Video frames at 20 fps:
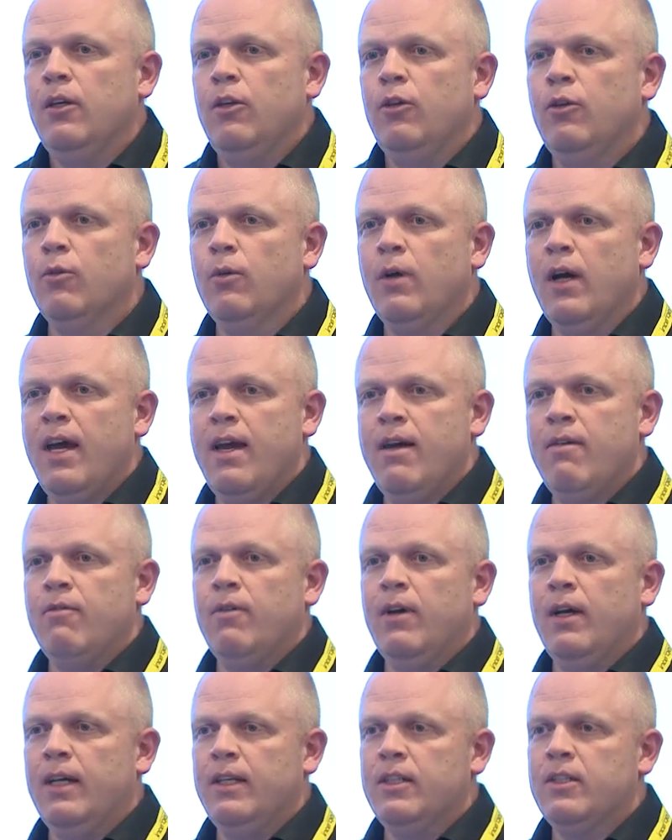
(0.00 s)
you will have
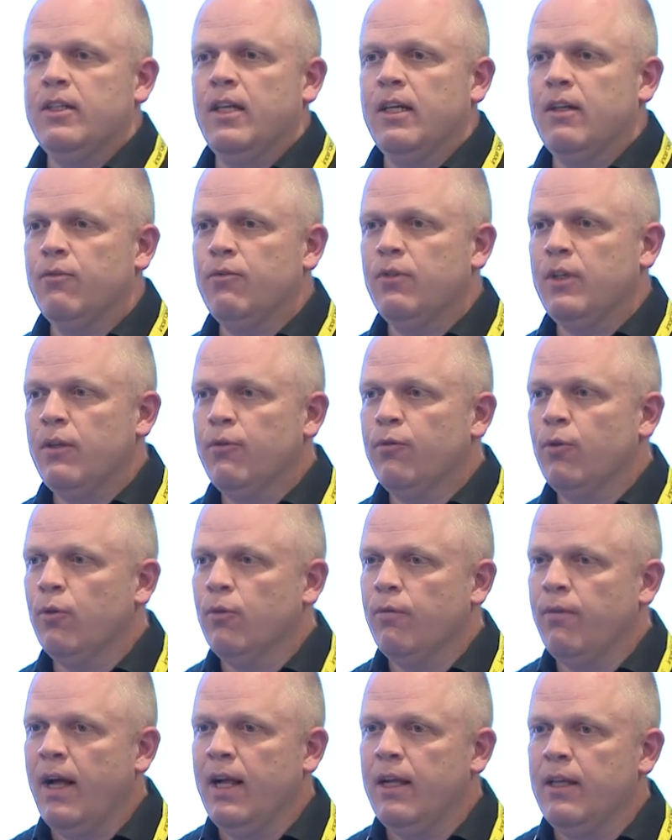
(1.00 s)
a set of
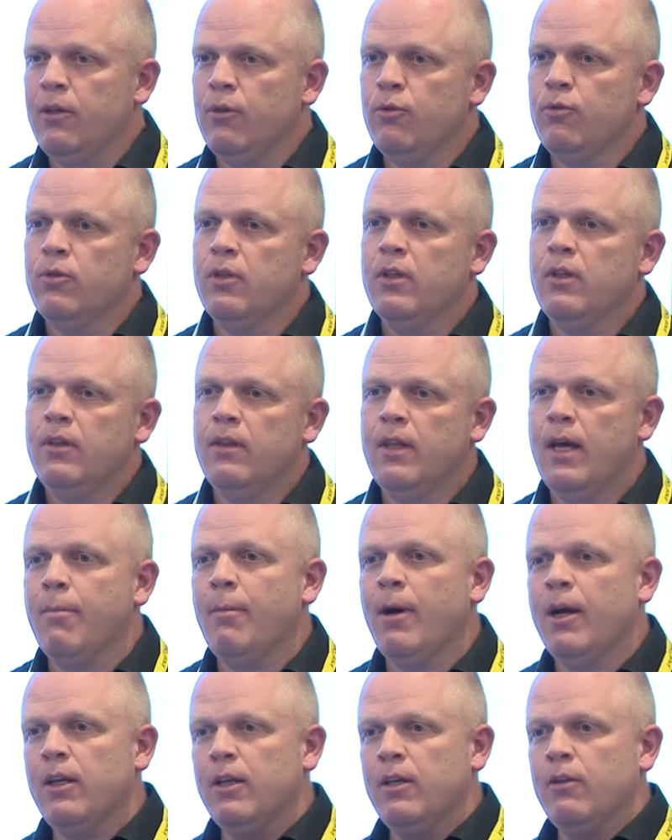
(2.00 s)
default values that
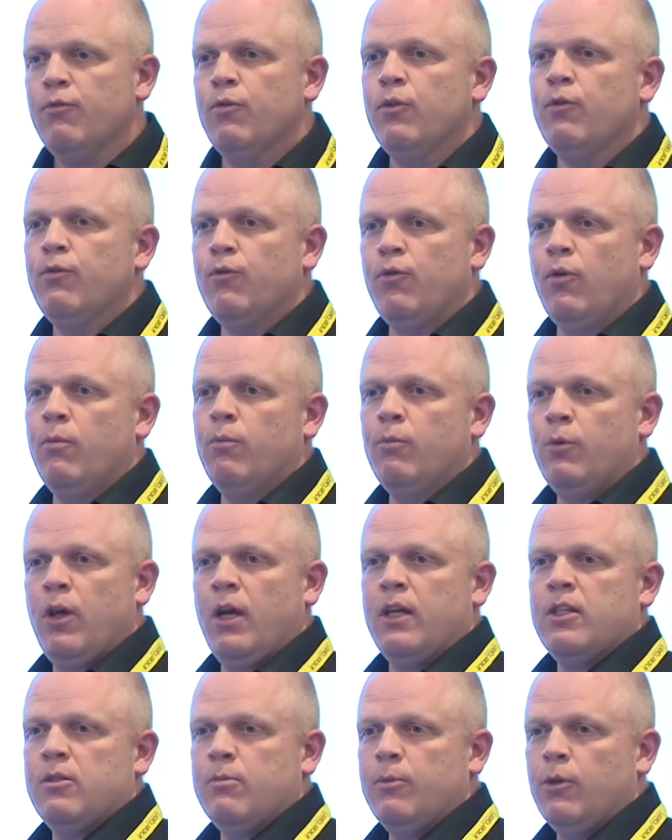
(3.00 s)
might differ from
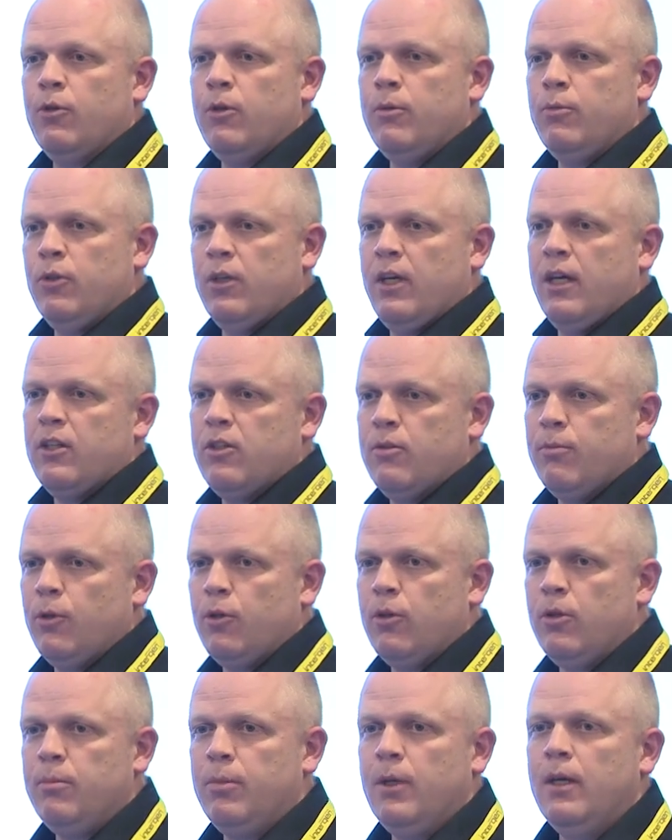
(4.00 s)
customer group to customer
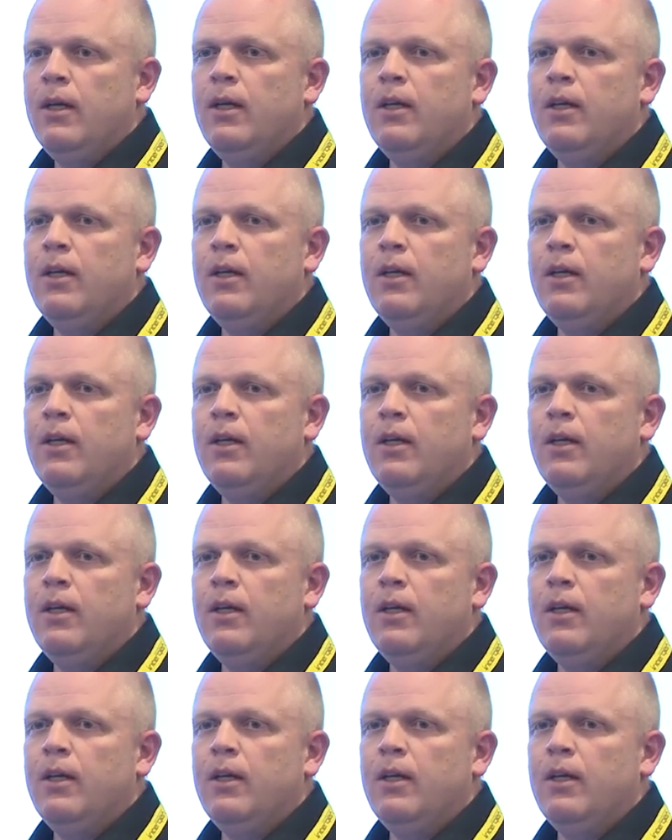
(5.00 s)
group.